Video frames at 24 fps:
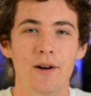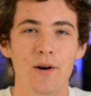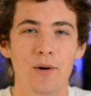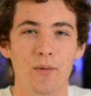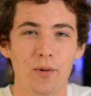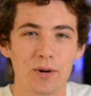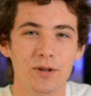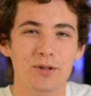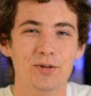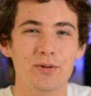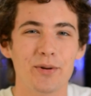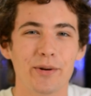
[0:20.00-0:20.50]

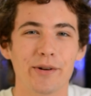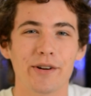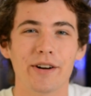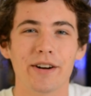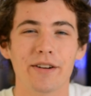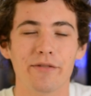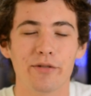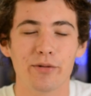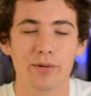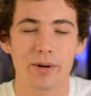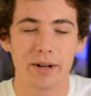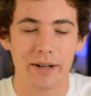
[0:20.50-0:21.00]
What is going on,
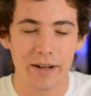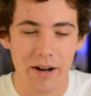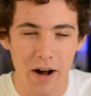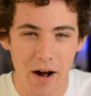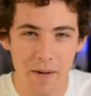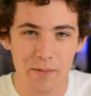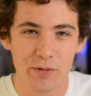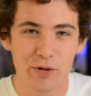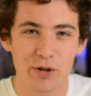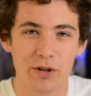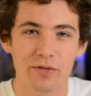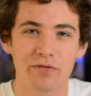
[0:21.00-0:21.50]
everyone?
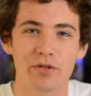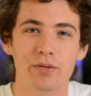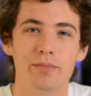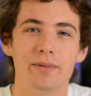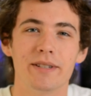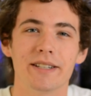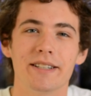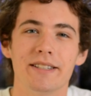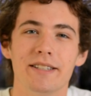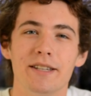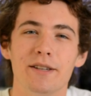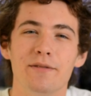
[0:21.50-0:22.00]
I'm John from
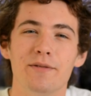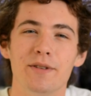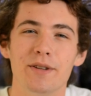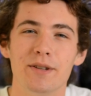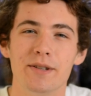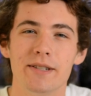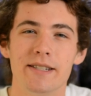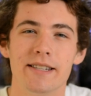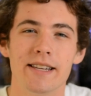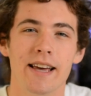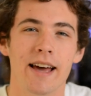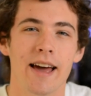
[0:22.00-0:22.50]

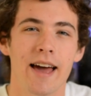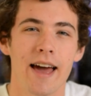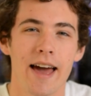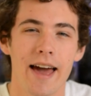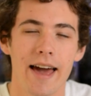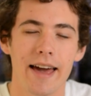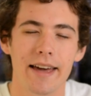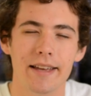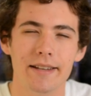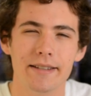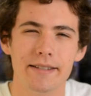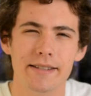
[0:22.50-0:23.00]
16Ds,
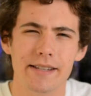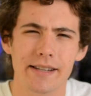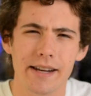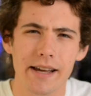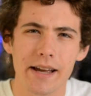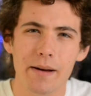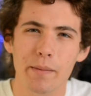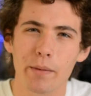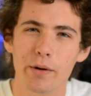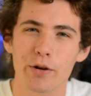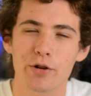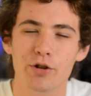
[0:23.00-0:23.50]
and today
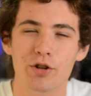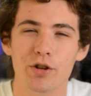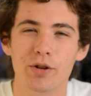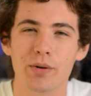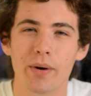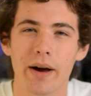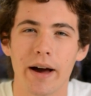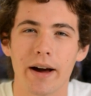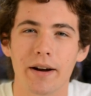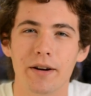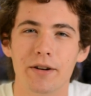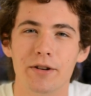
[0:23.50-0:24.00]
I'm going to show you
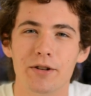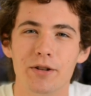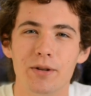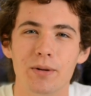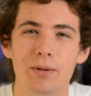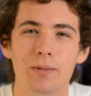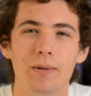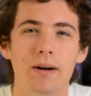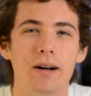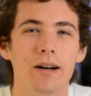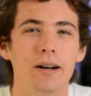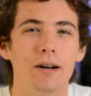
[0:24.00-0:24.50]
how to
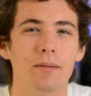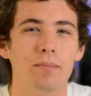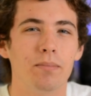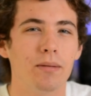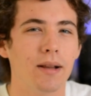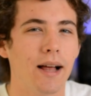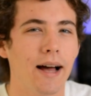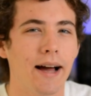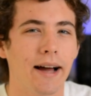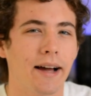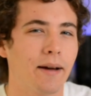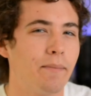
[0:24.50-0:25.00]
do a
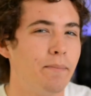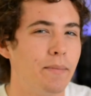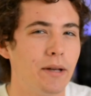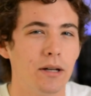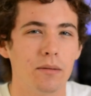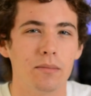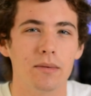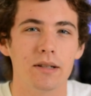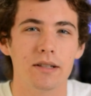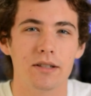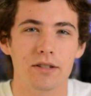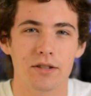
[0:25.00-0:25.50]
black
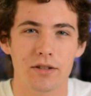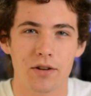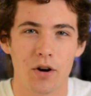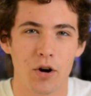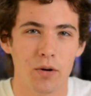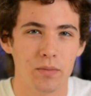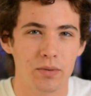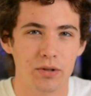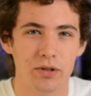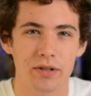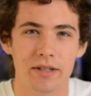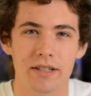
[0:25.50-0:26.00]
minimalist
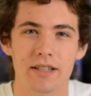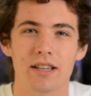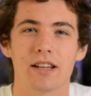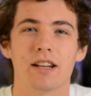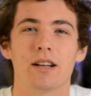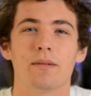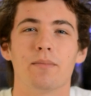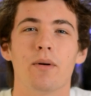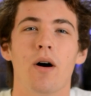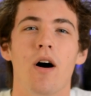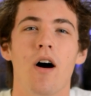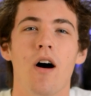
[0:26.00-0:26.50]
home screen
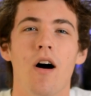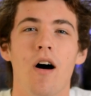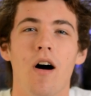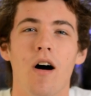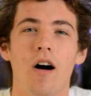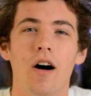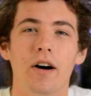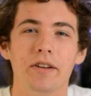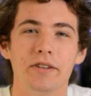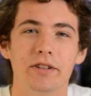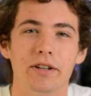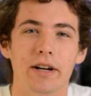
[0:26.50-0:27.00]
setup
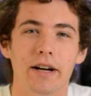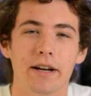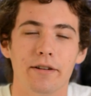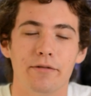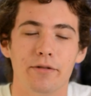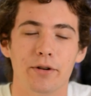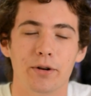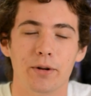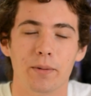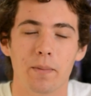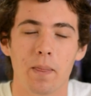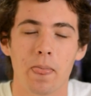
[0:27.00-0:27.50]
on your
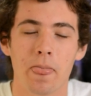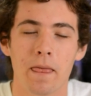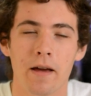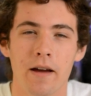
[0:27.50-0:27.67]
iPhone.